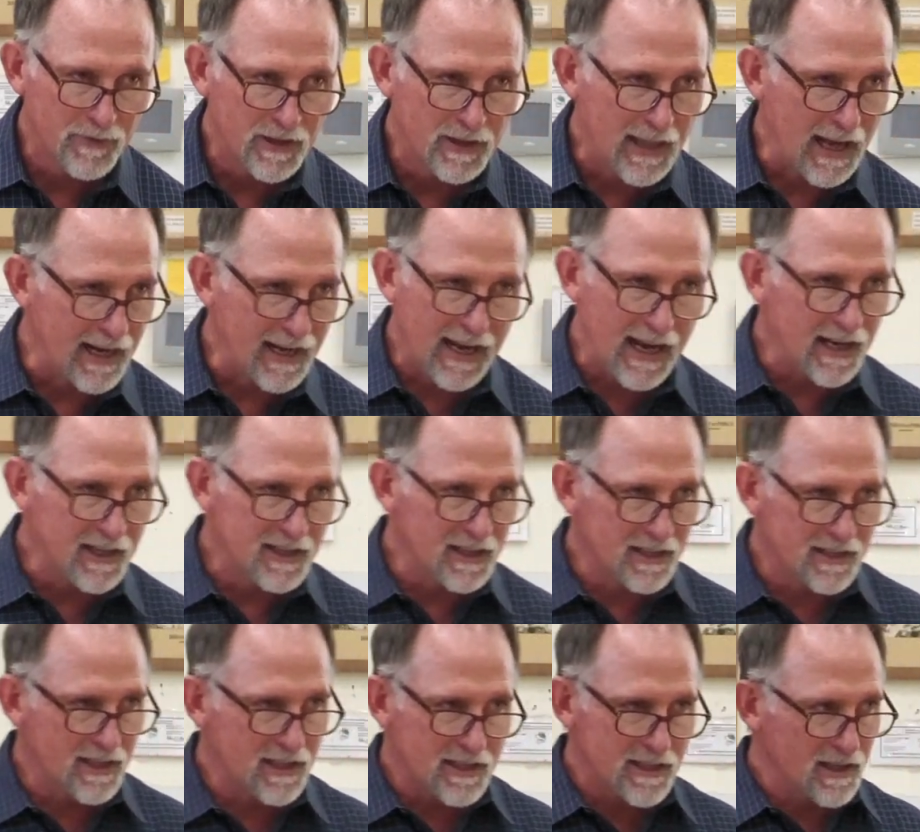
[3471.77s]
that can't
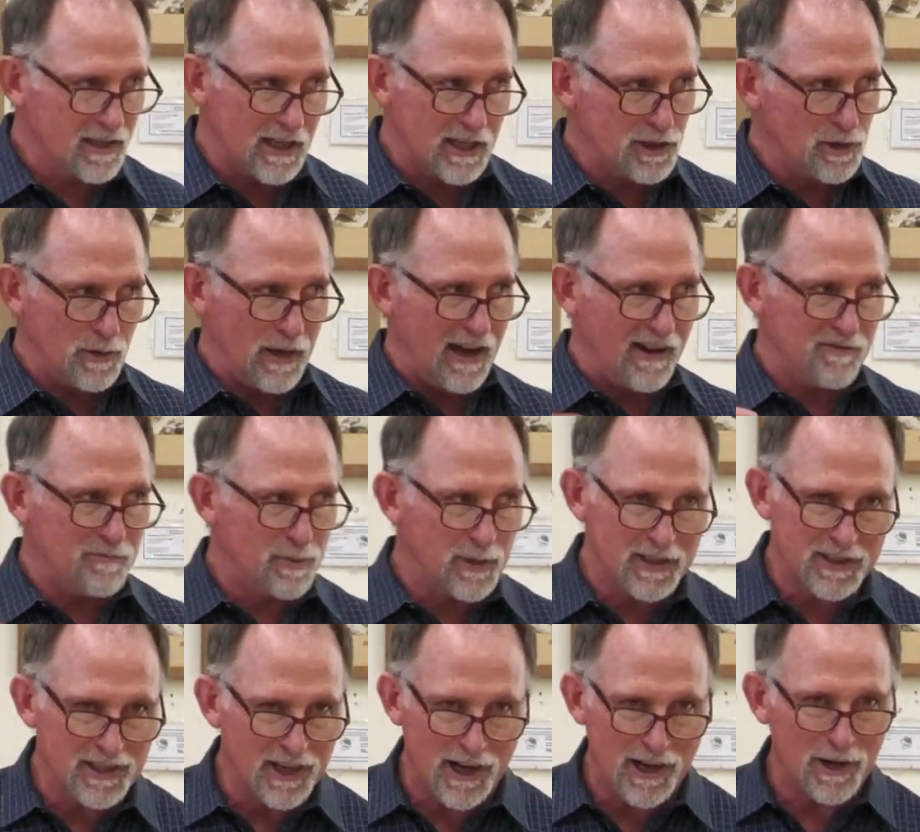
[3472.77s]
exist unless you have
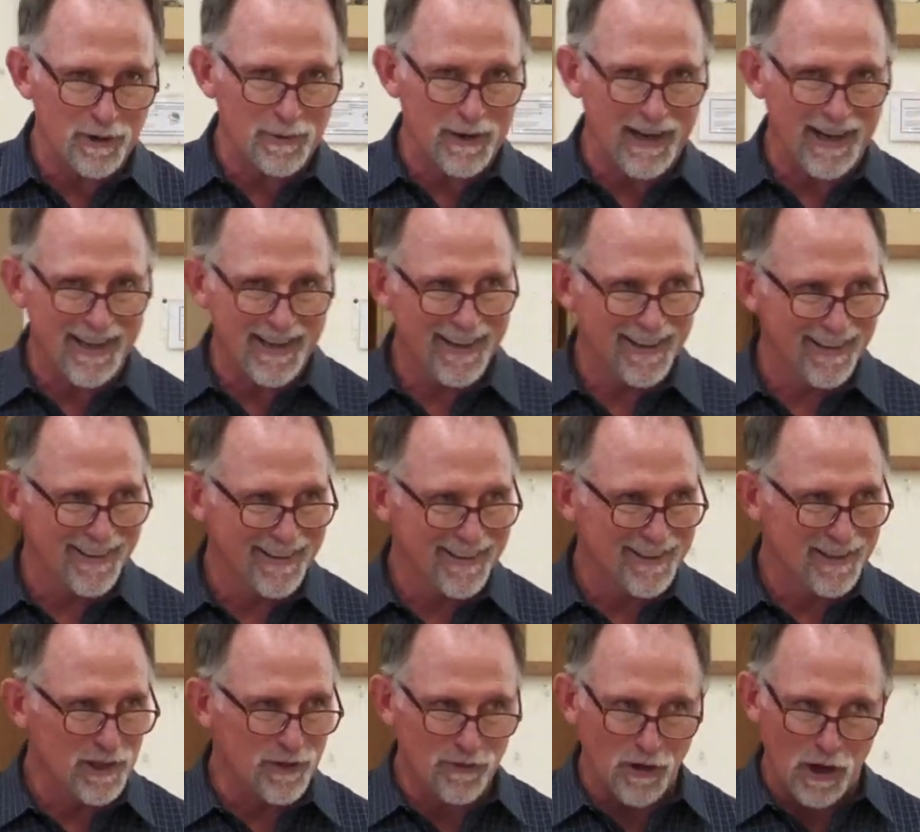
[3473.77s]
been taught already.
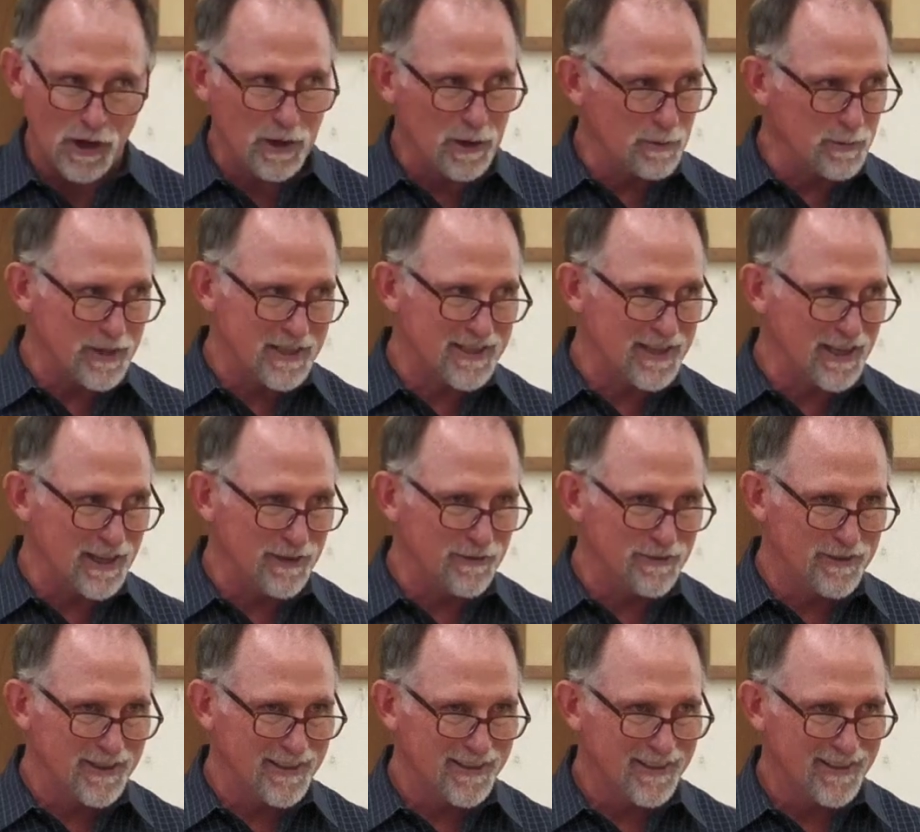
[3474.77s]
You've already
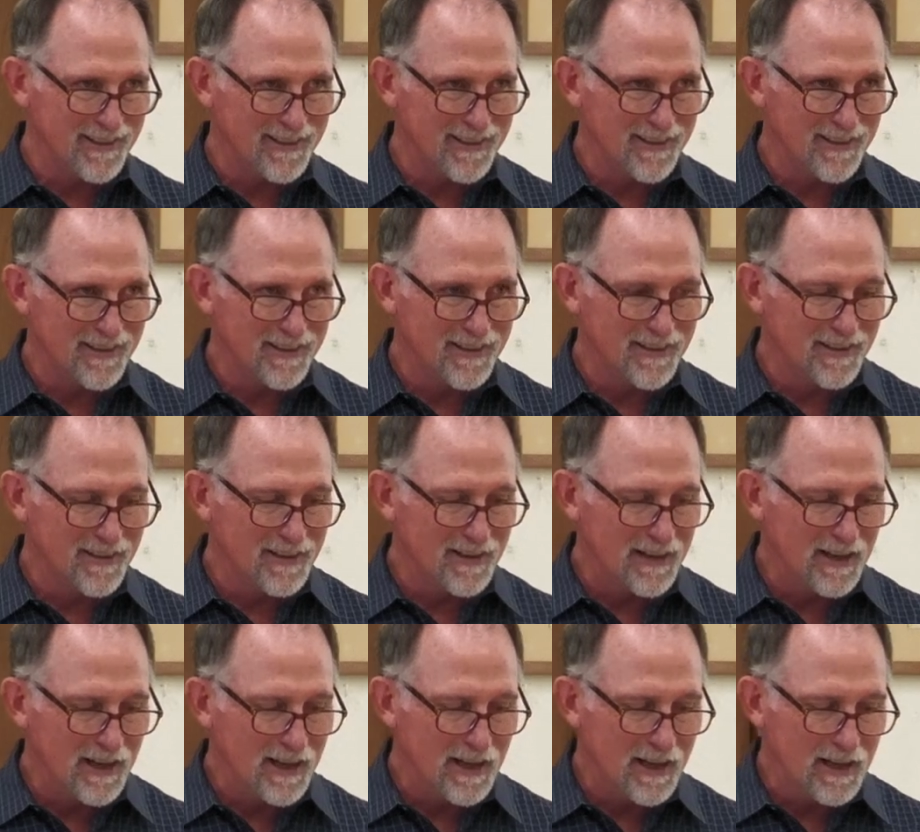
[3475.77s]
received.
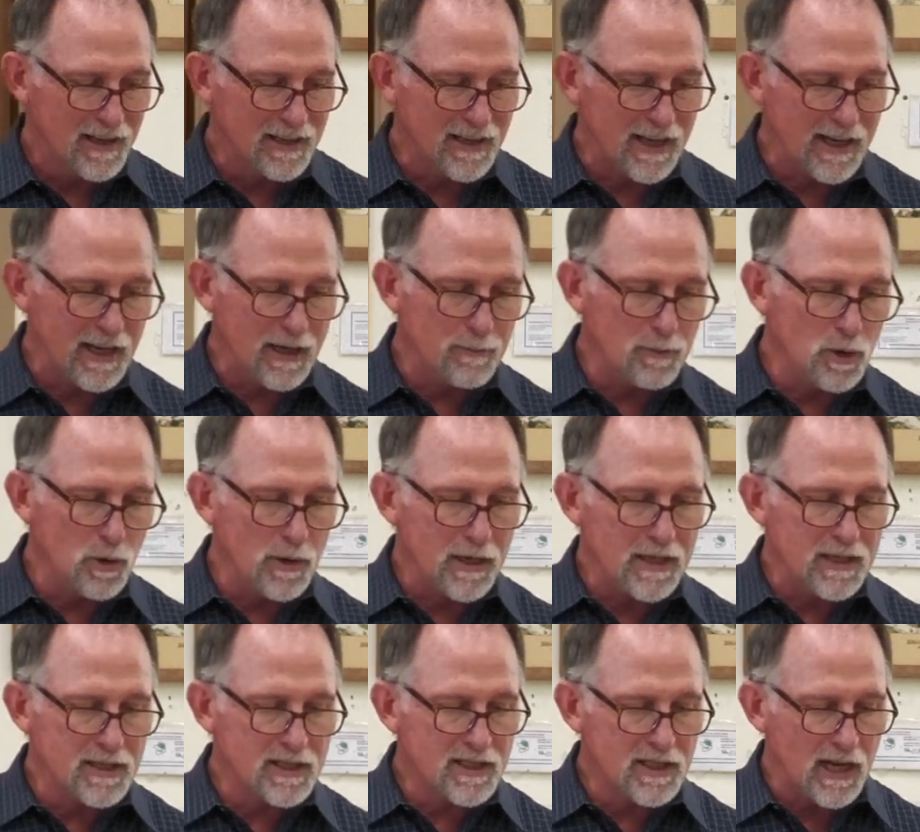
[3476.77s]
Let him who
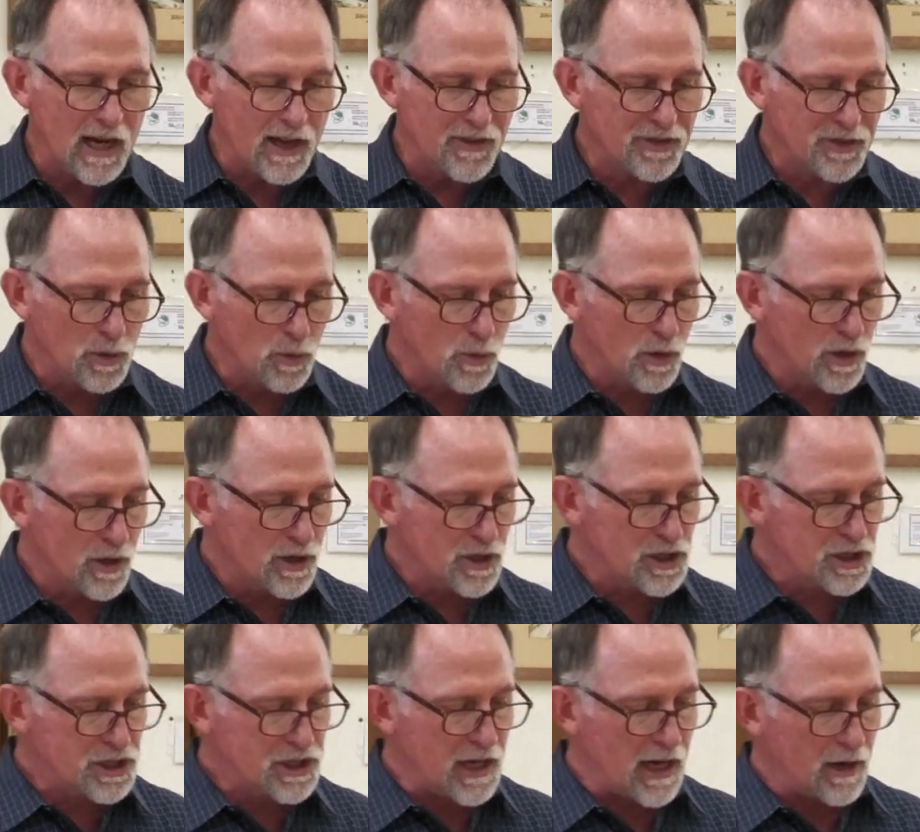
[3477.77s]
is taught the word
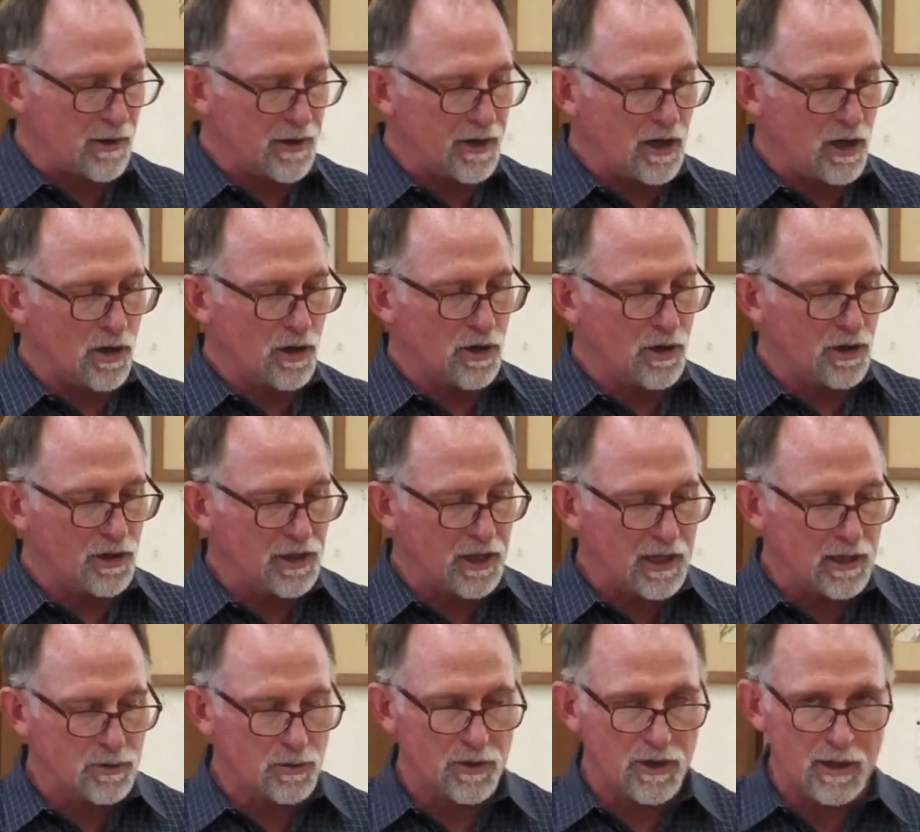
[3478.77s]
share in all good
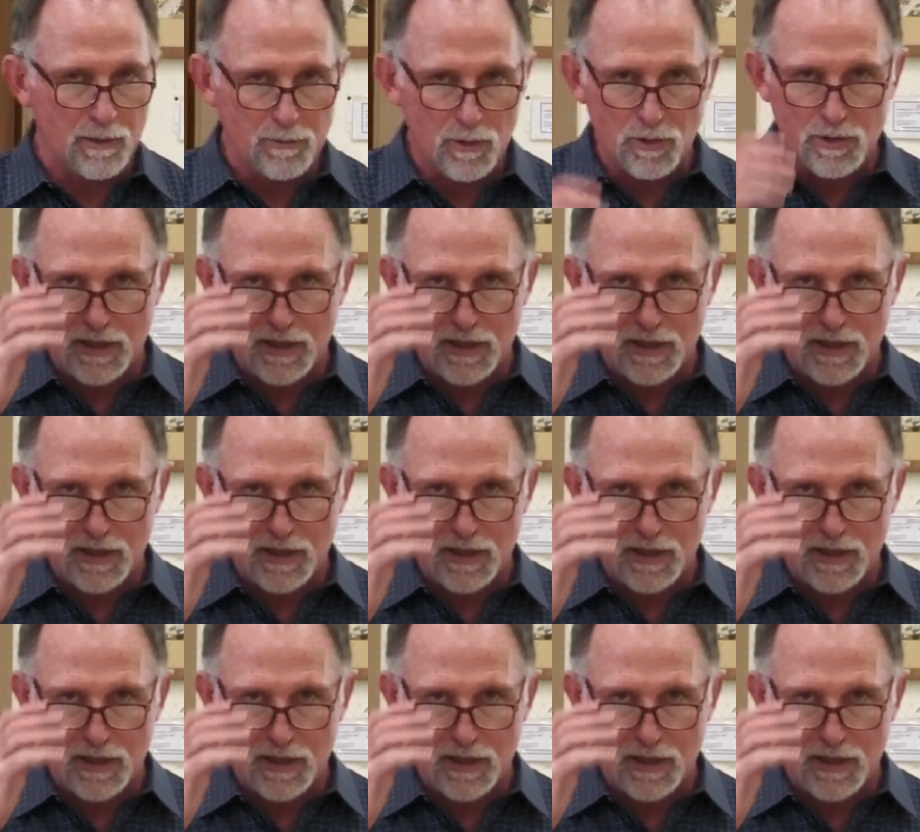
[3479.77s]
things with him who